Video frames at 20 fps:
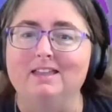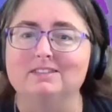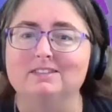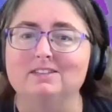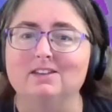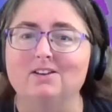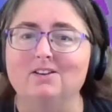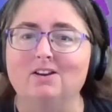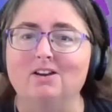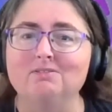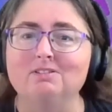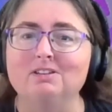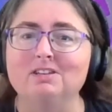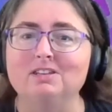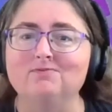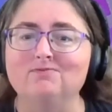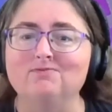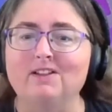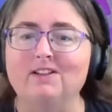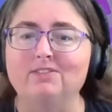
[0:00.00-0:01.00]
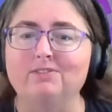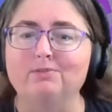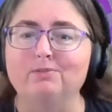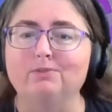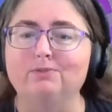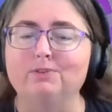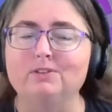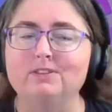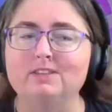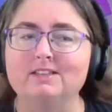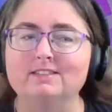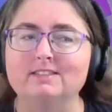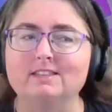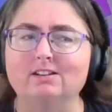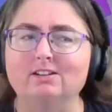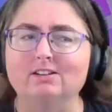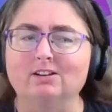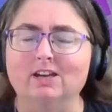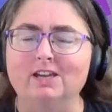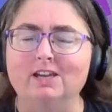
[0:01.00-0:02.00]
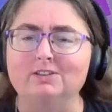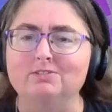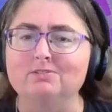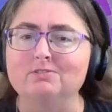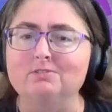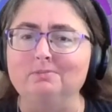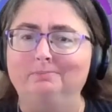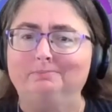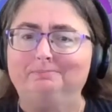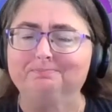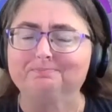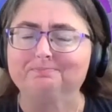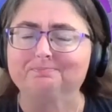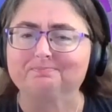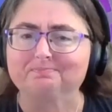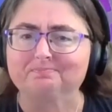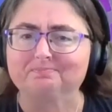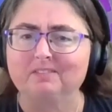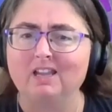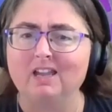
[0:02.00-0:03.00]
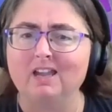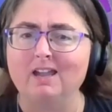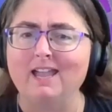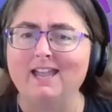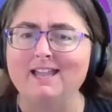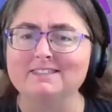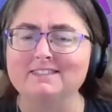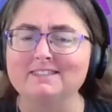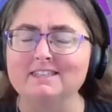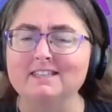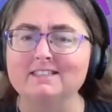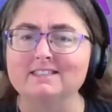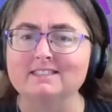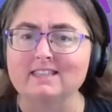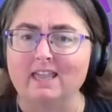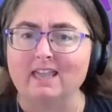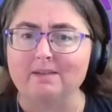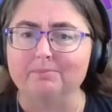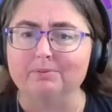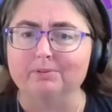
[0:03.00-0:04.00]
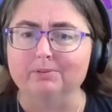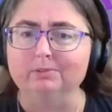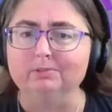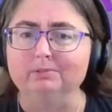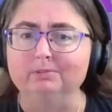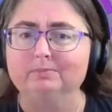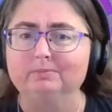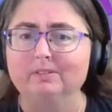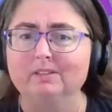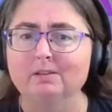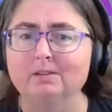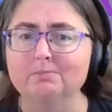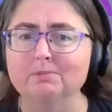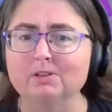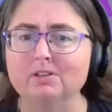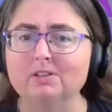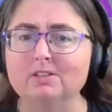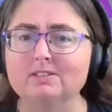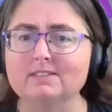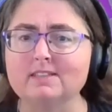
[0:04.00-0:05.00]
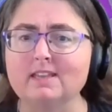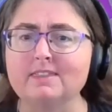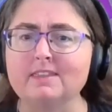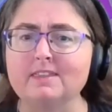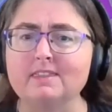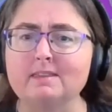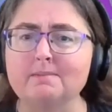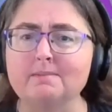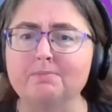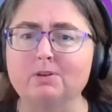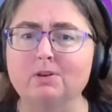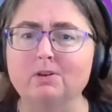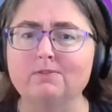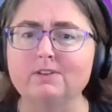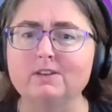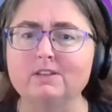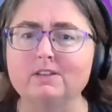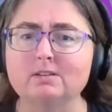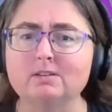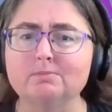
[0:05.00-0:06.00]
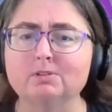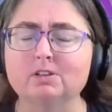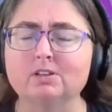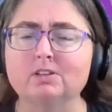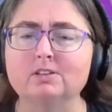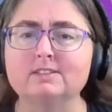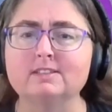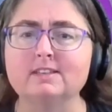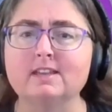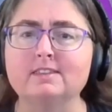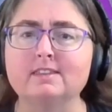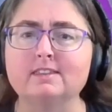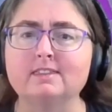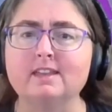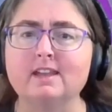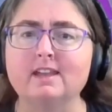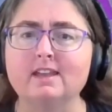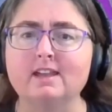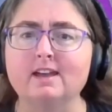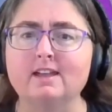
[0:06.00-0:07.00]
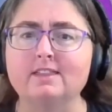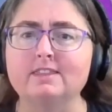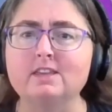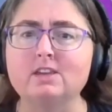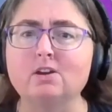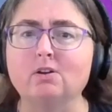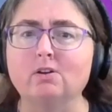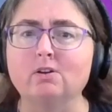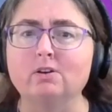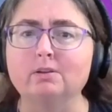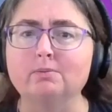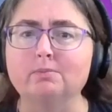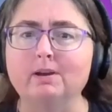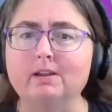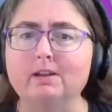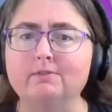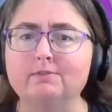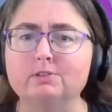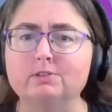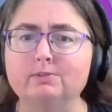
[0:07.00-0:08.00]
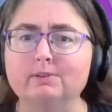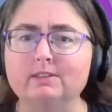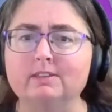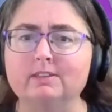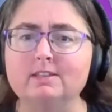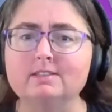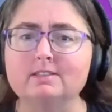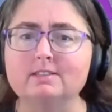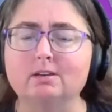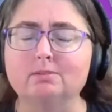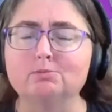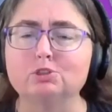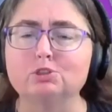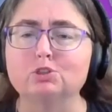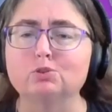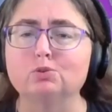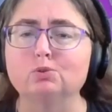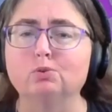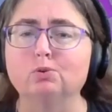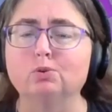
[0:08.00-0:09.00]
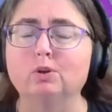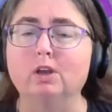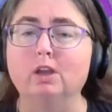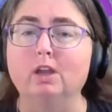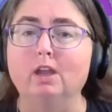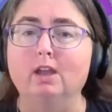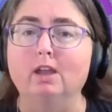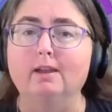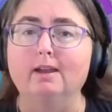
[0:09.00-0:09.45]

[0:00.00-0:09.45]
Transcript: So I'm going to run through a few things that I do as an example. I'm not going to say that they're perfect. I'm not going to say that they are the only way of doing things. I'm sure